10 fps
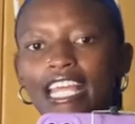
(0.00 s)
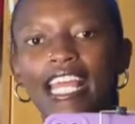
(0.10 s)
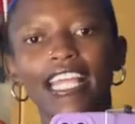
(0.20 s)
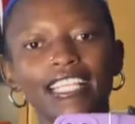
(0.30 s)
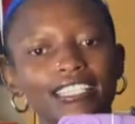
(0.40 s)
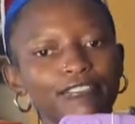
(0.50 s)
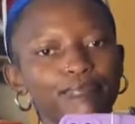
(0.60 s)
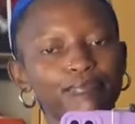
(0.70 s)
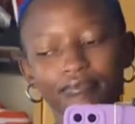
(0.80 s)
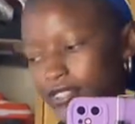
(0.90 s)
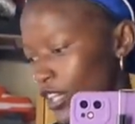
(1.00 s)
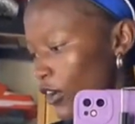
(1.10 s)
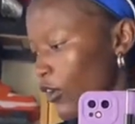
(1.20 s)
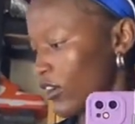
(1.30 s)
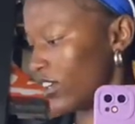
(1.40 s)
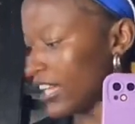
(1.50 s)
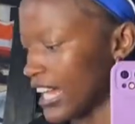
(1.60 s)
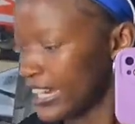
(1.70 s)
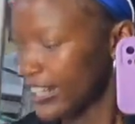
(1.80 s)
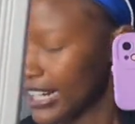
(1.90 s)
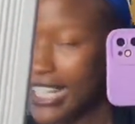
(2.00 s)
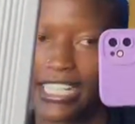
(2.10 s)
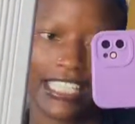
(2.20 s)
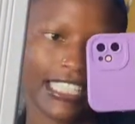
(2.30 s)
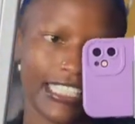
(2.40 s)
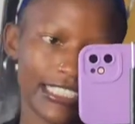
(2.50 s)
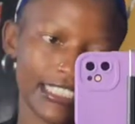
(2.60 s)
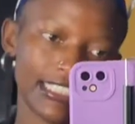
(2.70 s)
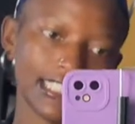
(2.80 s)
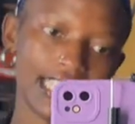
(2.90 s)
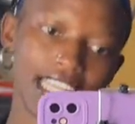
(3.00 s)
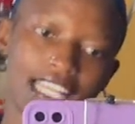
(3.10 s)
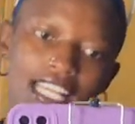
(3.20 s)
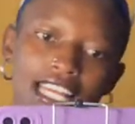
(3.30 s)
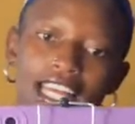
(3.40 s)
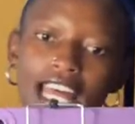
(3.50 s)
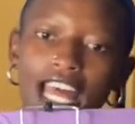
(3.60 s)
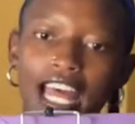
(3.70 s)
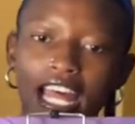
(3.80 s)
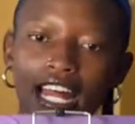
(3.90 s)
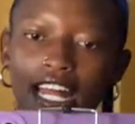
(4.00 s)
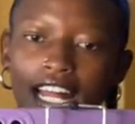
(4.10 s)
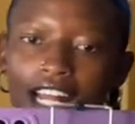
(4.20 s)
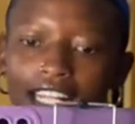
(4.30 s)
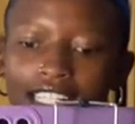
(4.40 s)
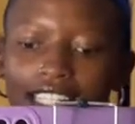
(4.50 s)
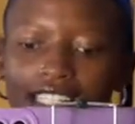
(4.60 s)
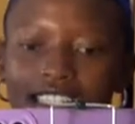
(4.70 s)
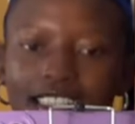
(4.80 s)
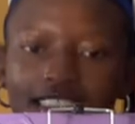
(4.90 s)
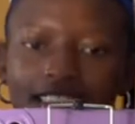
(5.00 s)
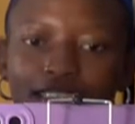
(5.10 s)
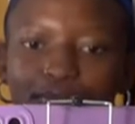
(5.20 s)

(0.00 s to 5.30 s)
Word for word: day oh and I'll carry this I'll carry this